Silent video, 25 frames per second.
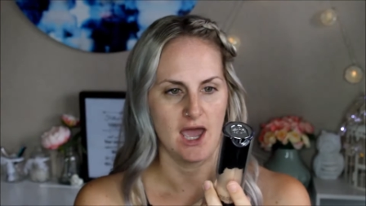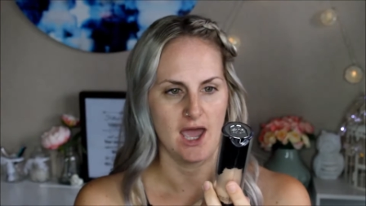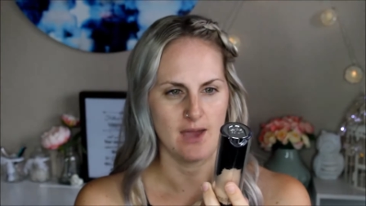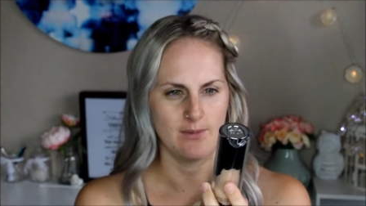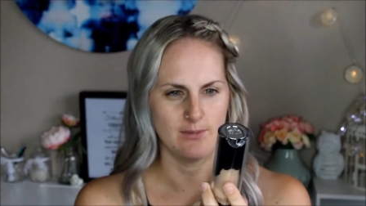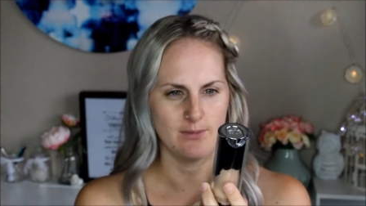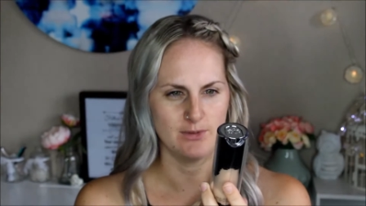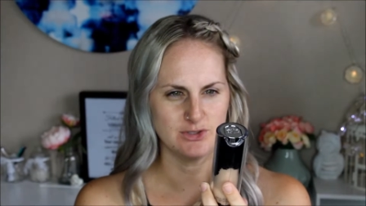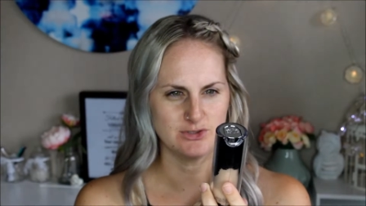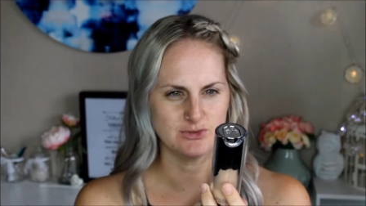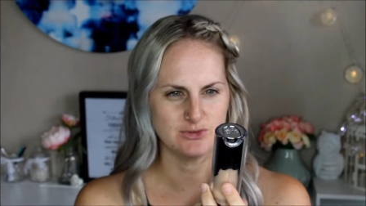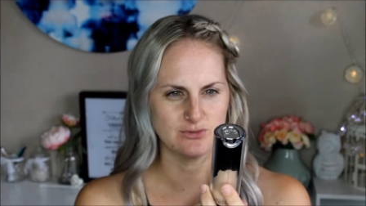
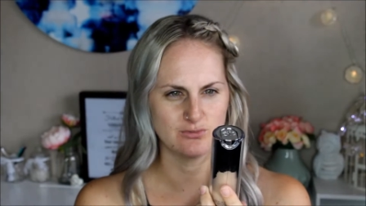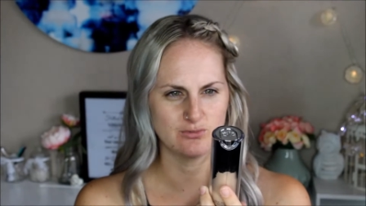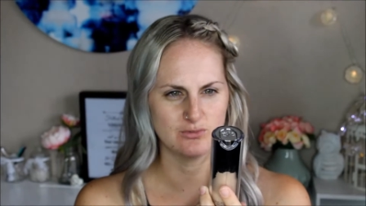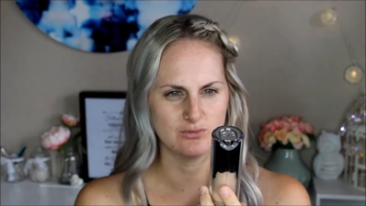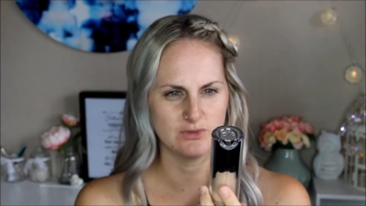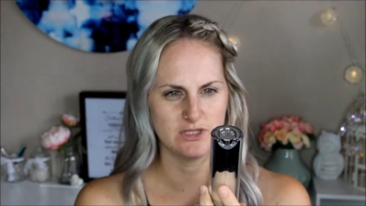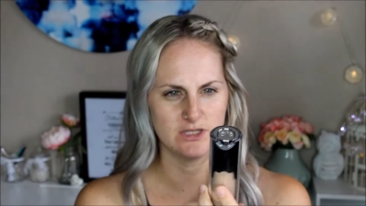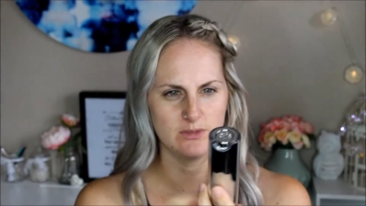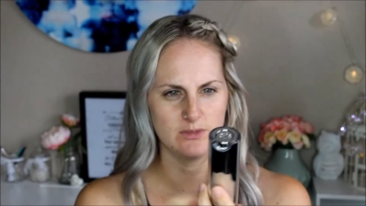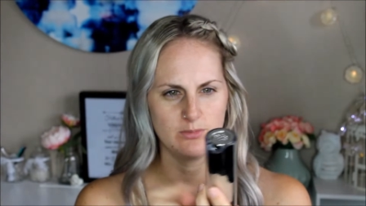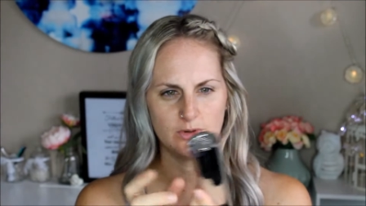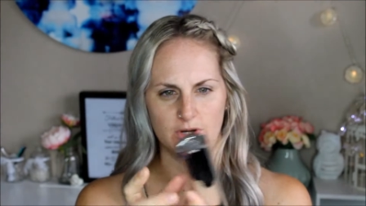It's
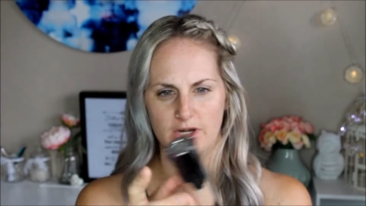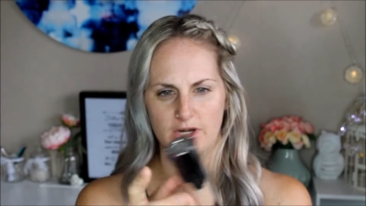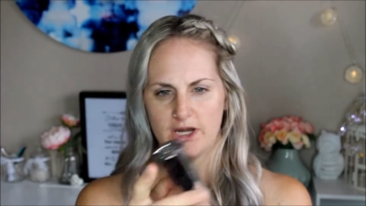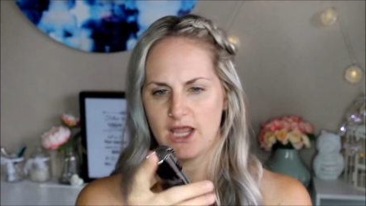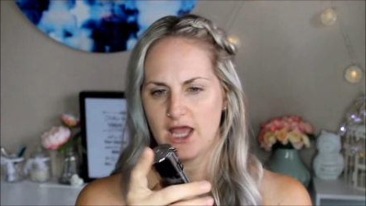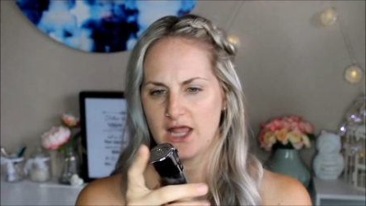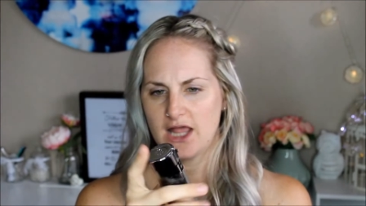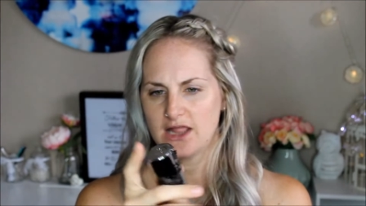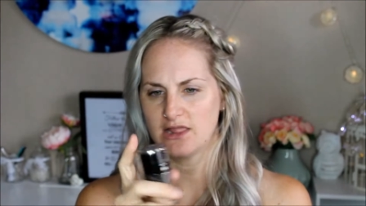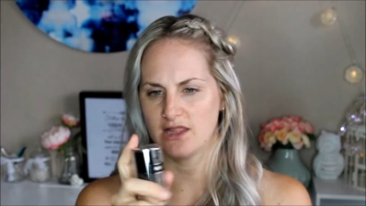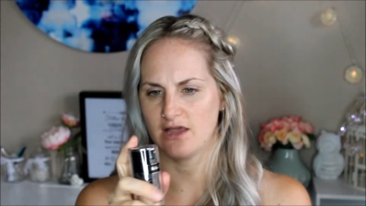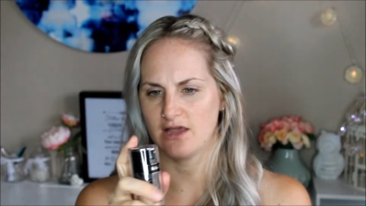really
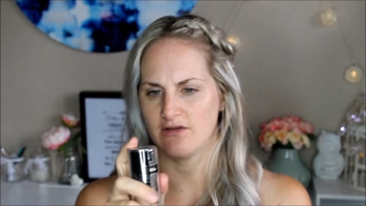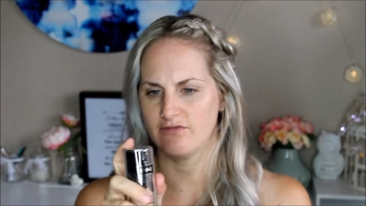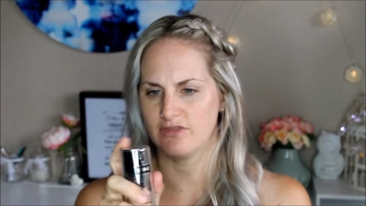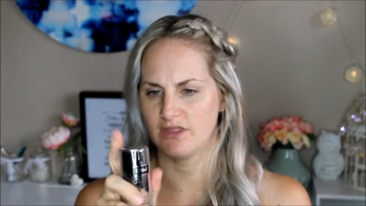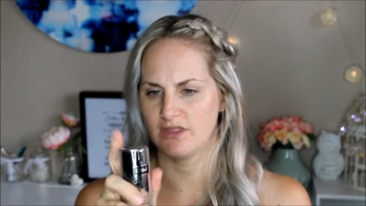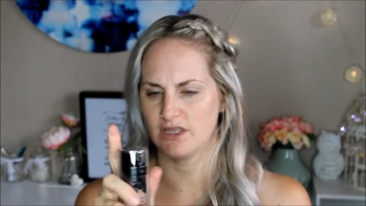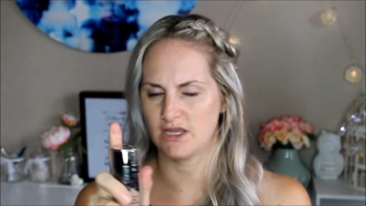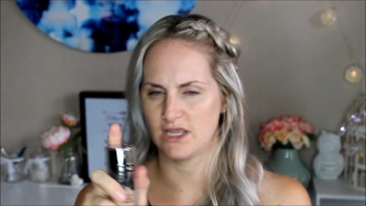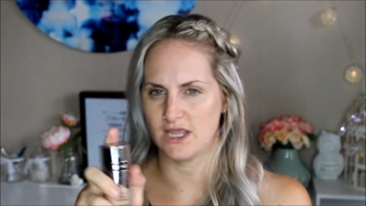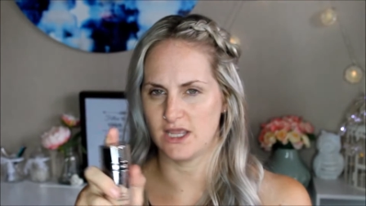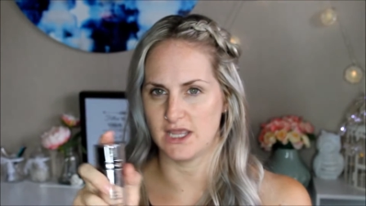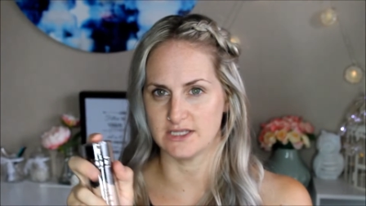pretty. I love
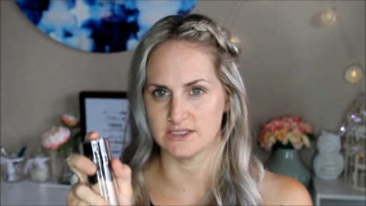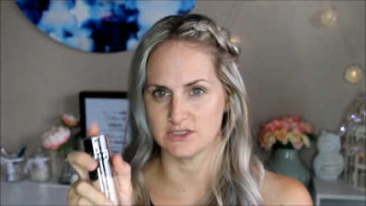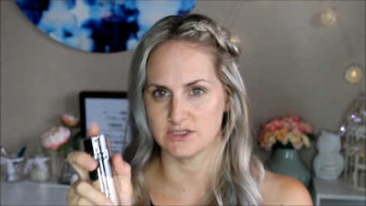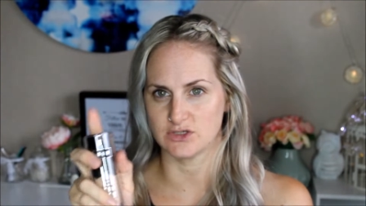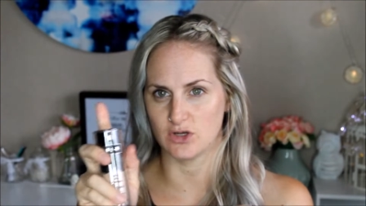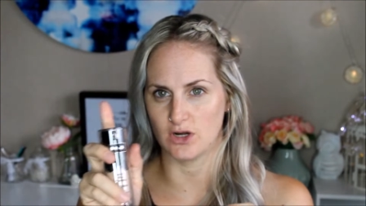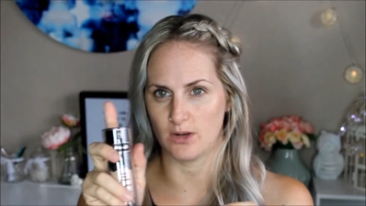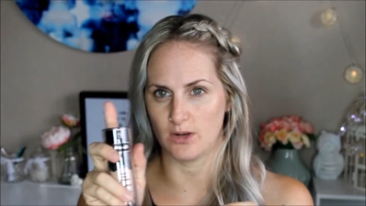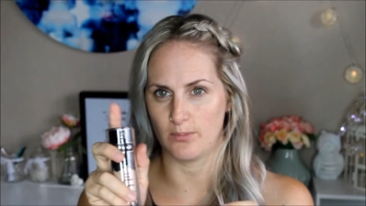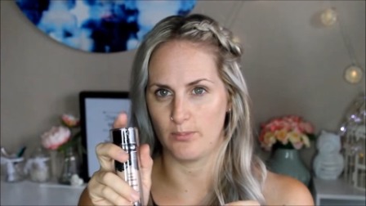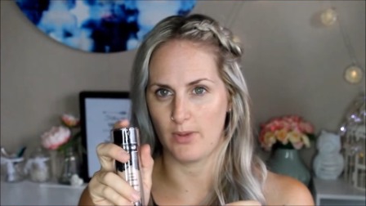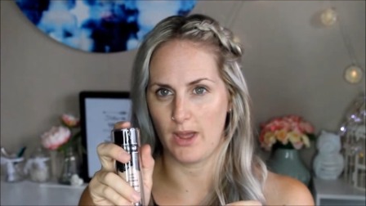that it has
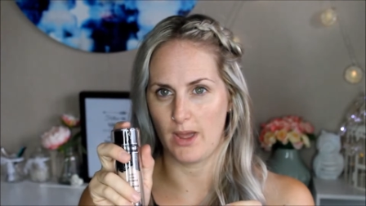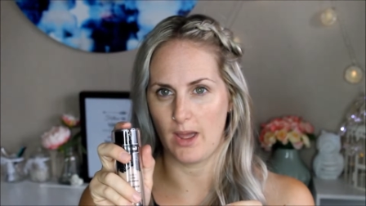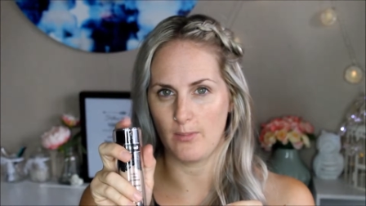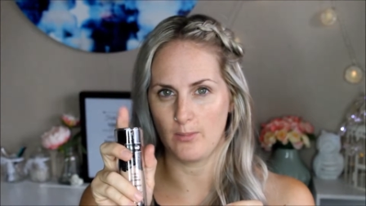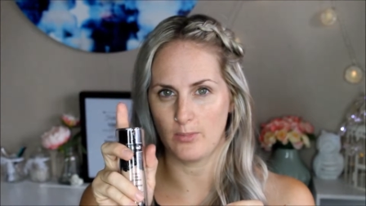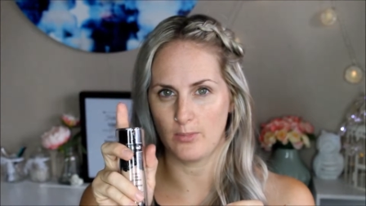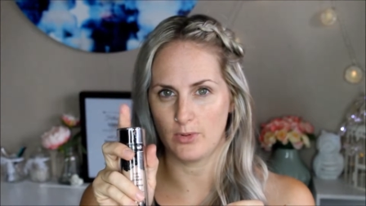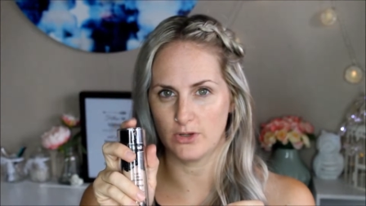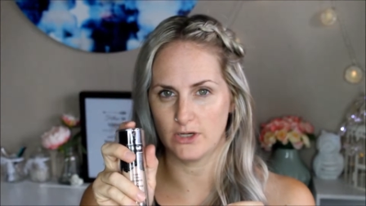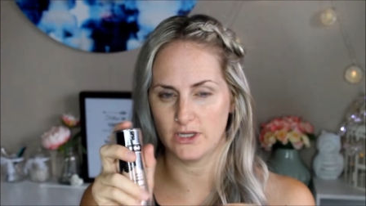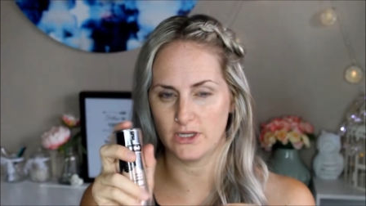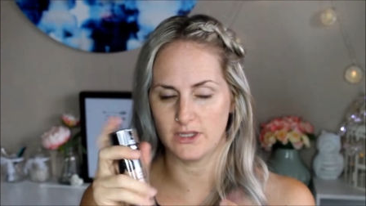got a
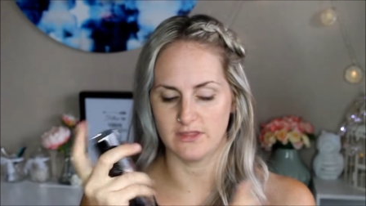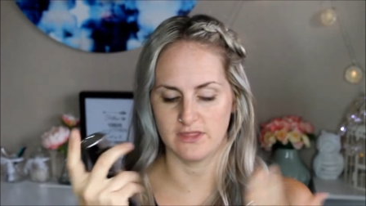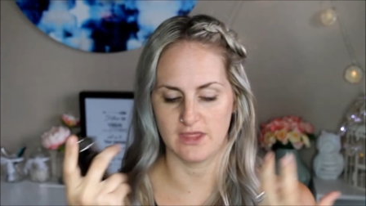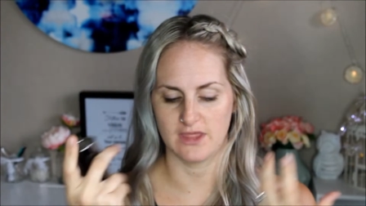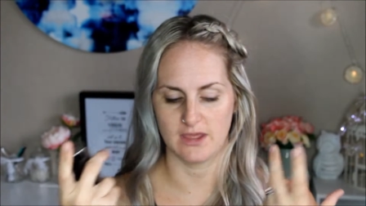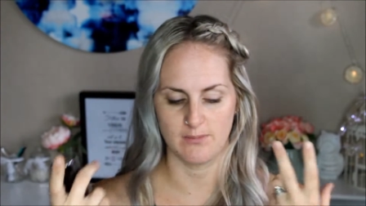pump on it.